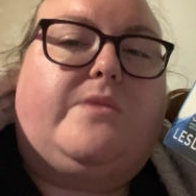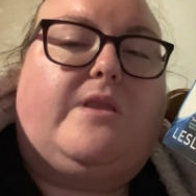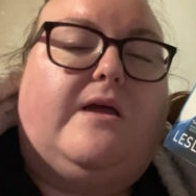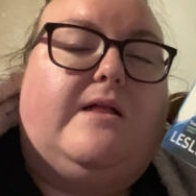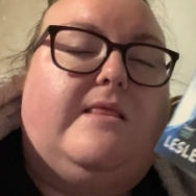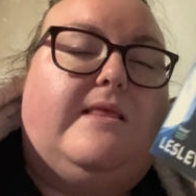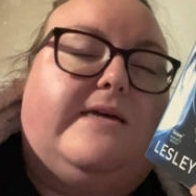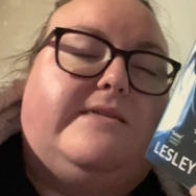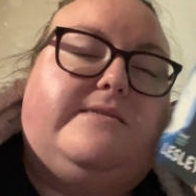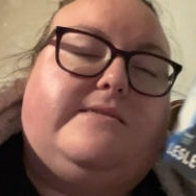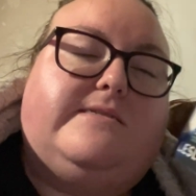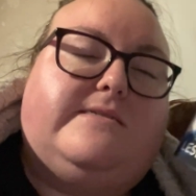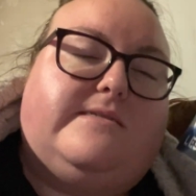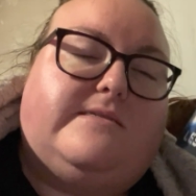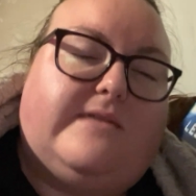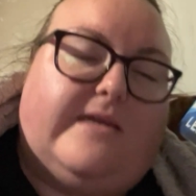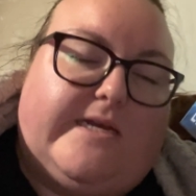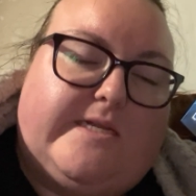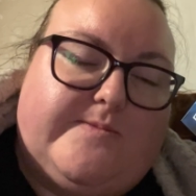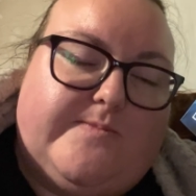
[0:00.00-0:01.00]
Leslie's
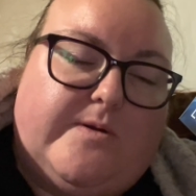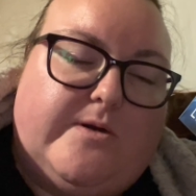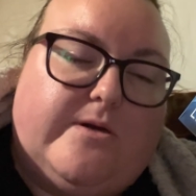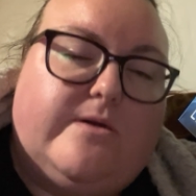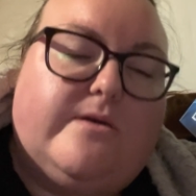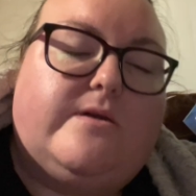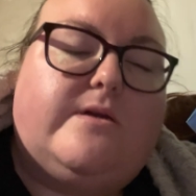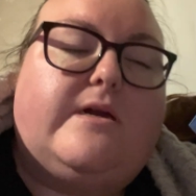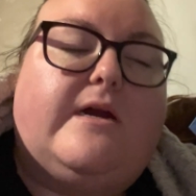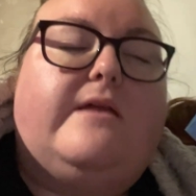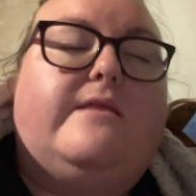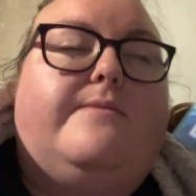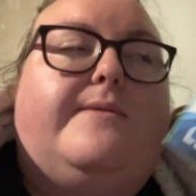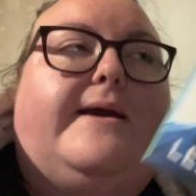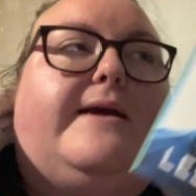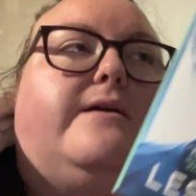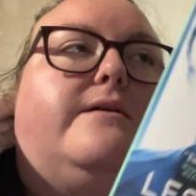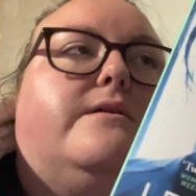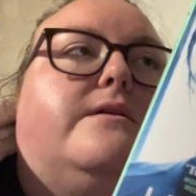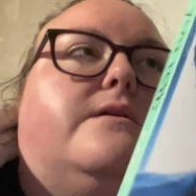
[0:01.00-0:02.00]
next book at the
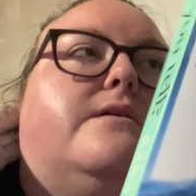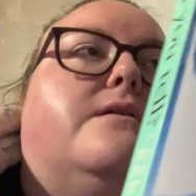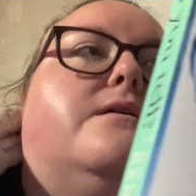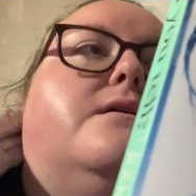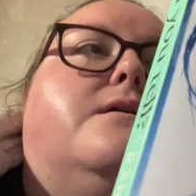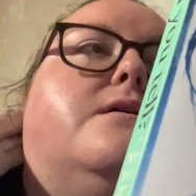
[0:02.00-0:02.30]
back.